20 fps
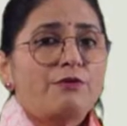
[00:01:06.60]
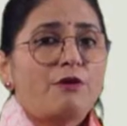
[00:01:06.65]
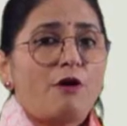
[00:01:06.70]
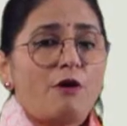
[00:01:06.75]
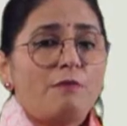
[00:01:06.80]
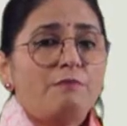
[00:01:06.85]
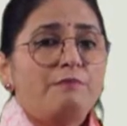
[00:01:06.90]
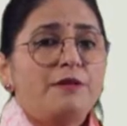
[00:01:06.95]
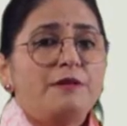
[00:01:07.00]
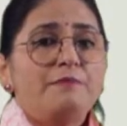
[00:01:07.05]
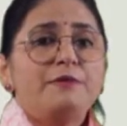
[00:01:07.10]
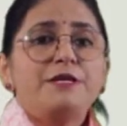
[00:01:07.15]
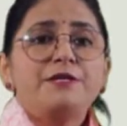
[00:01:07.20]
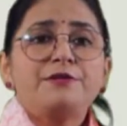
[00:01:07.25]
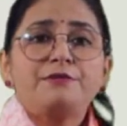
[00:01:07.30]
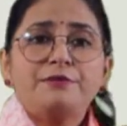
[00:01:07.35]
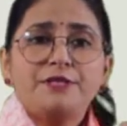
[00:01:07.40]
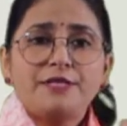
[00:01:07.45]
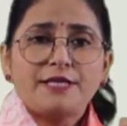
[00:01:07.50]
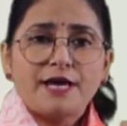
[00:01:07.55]
complement
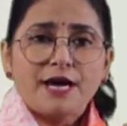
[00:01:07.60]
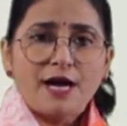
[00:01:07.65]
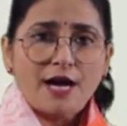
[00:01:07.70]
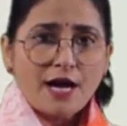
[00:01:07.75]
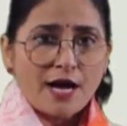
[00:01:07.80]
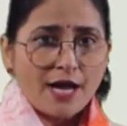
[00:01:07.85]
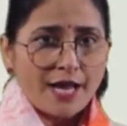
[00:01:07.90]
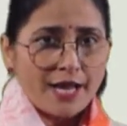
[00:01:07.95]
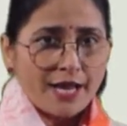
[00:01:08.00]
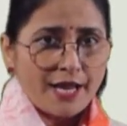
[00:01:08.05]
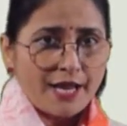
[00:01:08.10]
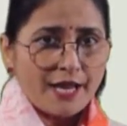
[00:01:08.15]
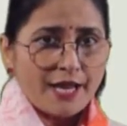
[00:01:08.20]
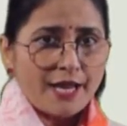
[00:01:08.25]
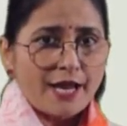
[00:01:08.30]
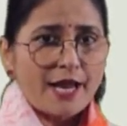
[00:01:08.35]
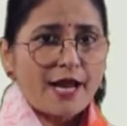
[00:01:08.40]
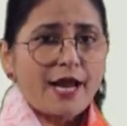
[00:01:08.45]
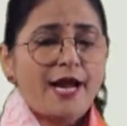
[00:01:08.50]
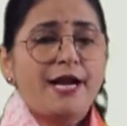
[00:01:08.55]
with I
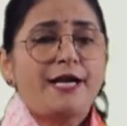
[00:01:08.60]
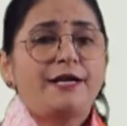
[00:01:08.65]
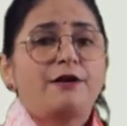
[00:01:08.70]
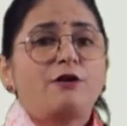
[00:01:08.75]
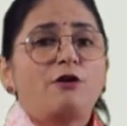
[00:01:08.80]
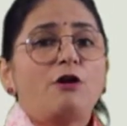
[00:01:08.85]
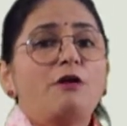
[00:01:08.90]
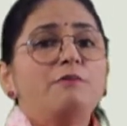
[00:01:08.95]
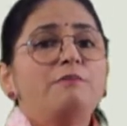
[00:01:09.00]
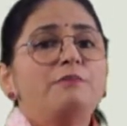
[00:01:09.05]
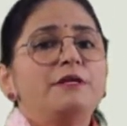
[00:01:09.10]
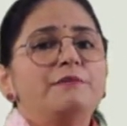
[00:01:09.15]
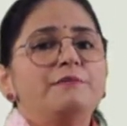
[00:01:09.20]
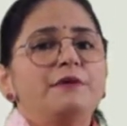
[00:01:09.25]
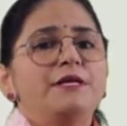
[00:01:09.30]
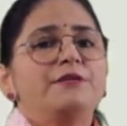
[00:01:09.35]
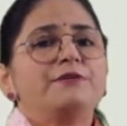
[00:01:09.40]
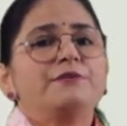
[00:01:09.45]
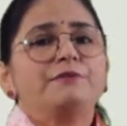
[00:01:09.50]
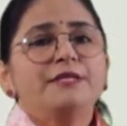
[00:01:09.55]
and
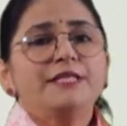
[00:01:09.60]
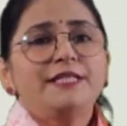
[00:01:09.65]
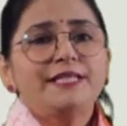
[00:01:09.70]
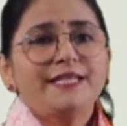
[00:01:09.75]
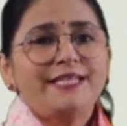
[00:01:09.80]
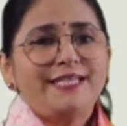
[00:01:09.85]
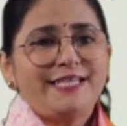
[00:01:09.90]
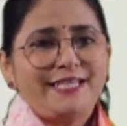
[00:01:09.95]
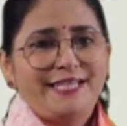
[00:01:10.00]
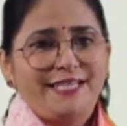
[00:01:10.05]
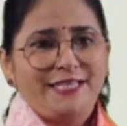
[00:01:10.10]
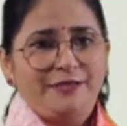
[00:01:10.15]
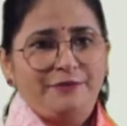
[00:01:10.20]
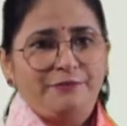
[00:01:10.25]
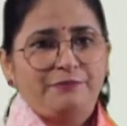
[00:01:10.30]
complement with E.